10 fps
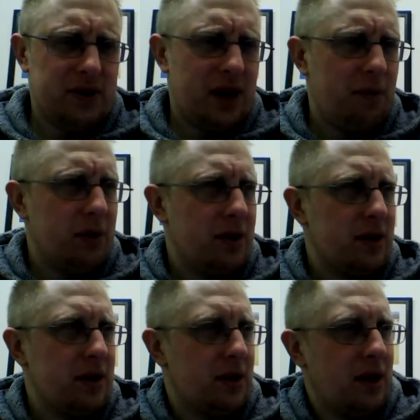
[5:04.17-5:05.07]
there, but
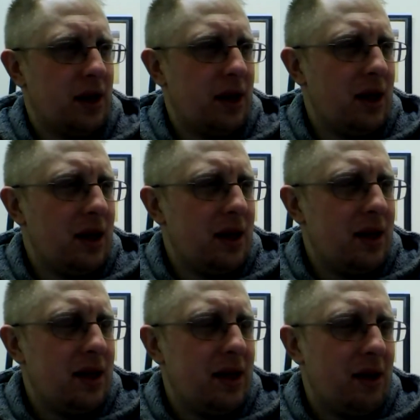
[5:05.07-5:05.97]

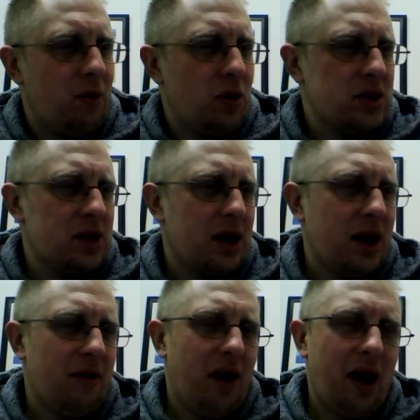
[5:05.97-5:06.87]
it wasn't the
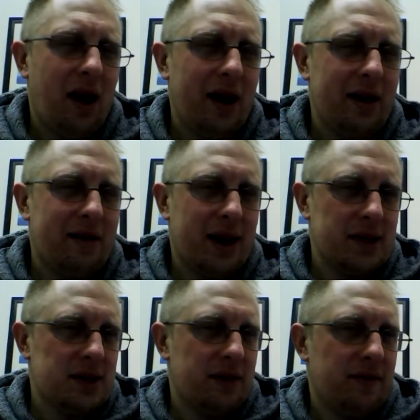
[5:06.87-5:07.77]
kind of
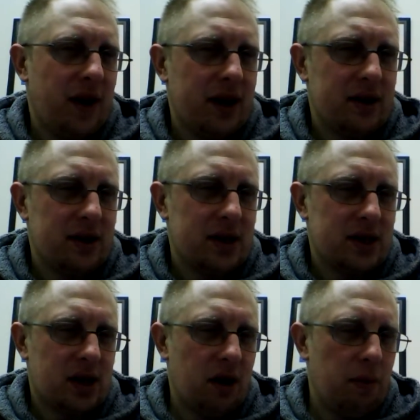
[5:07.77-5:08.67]
high-intensity fight that it's
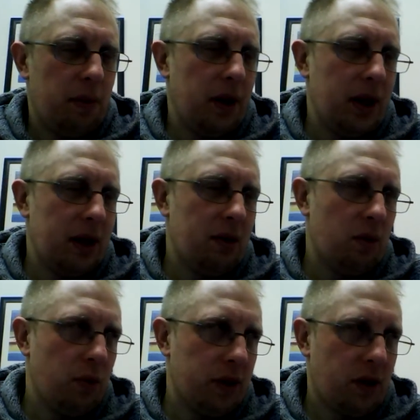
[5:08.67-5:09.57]
going to be
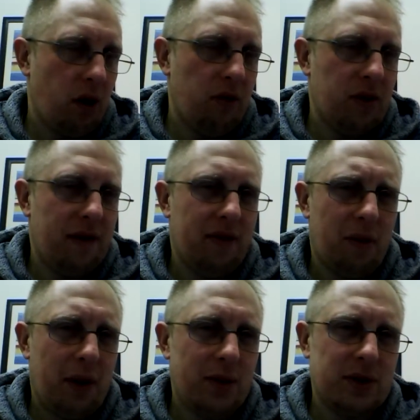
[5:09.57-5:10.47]
with Kovalev that
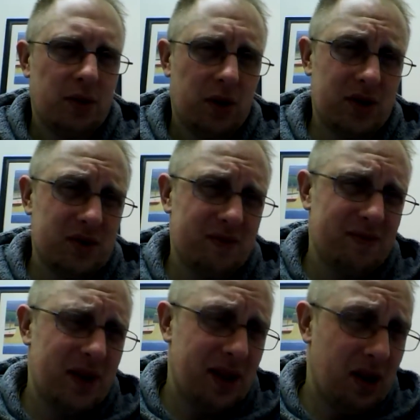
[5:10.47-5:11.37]
perhaps it was
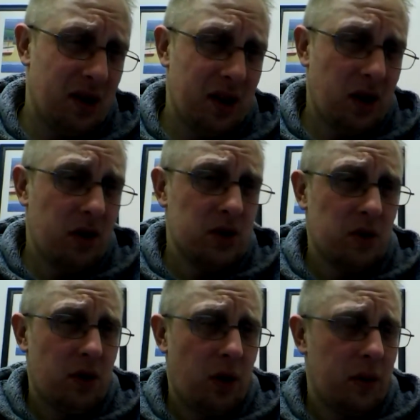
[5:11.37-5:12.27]
in the early games
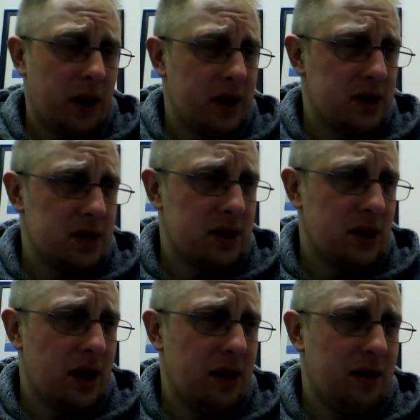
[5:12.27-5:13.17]
with Hopkins,
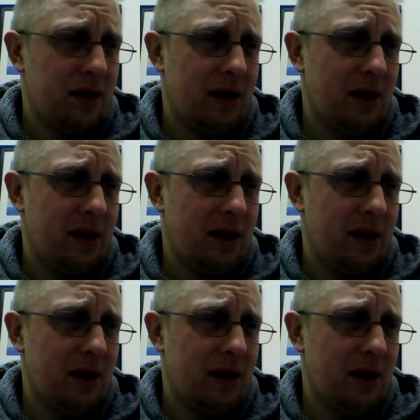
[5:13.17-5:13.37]
and